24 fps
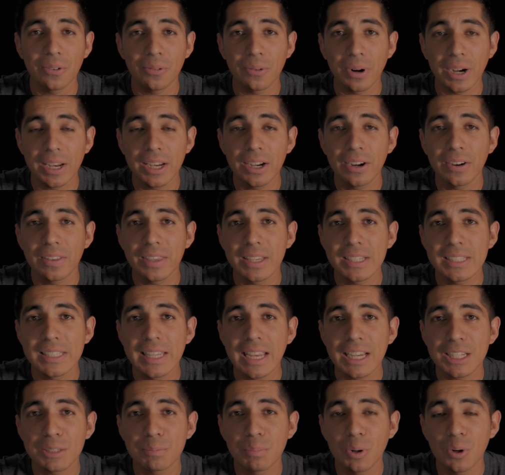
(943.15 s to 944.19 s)
right here, this
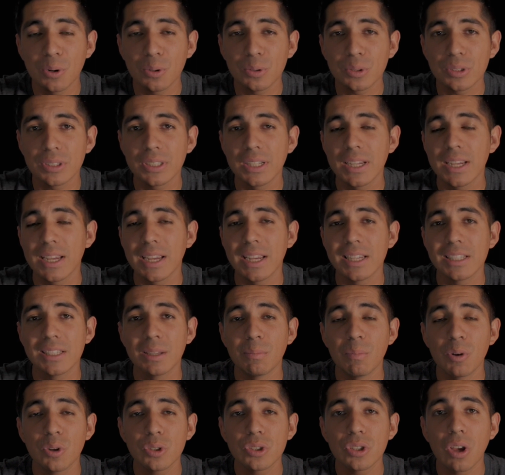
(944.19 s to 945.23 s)
next post is the
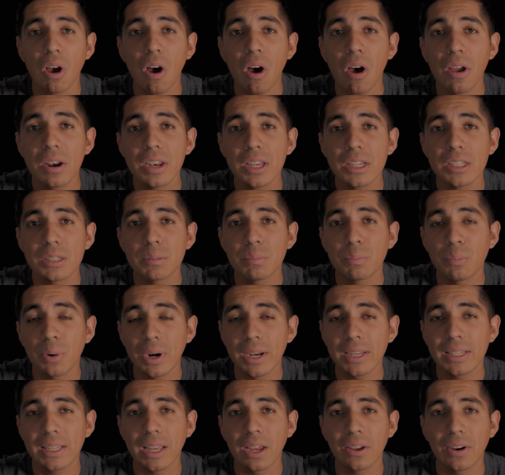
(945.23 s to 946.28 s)
most honest
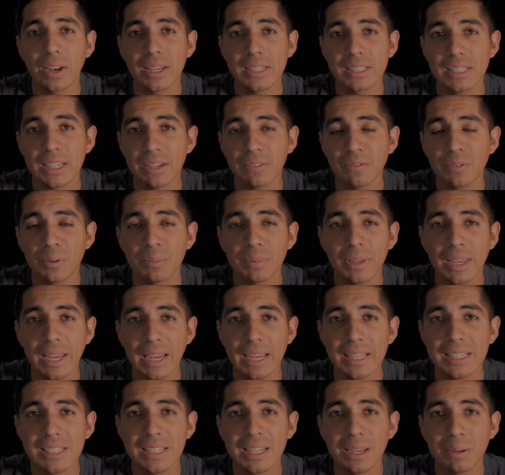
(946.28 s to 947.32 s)
breakdown I've seen from the
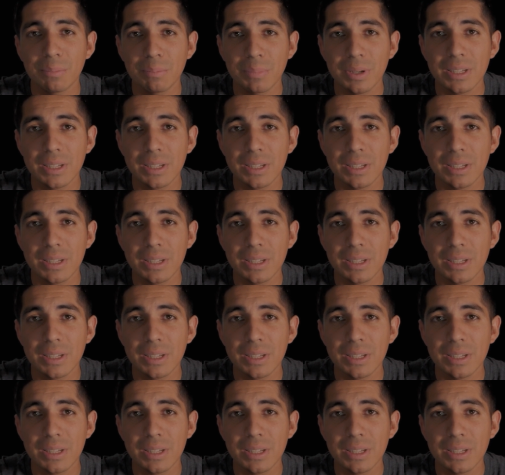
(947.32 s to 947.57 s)
ATM